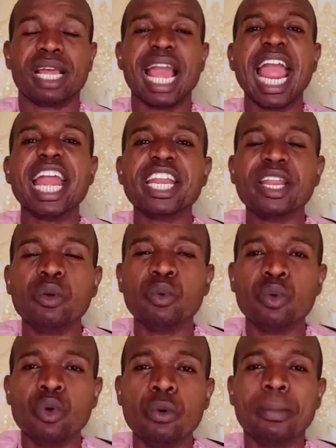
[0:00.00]
any
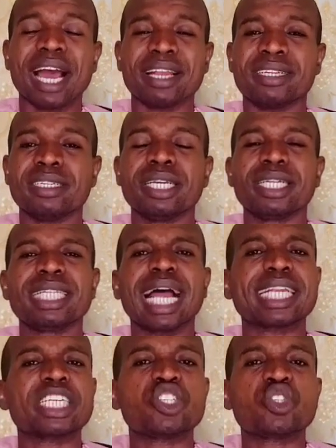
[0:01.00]
woman that
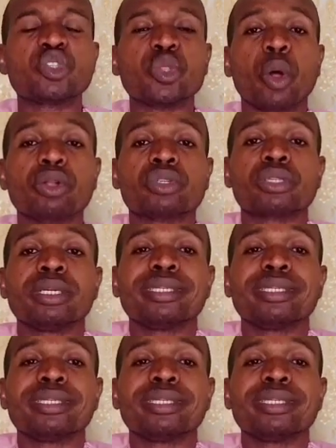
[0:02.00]
is not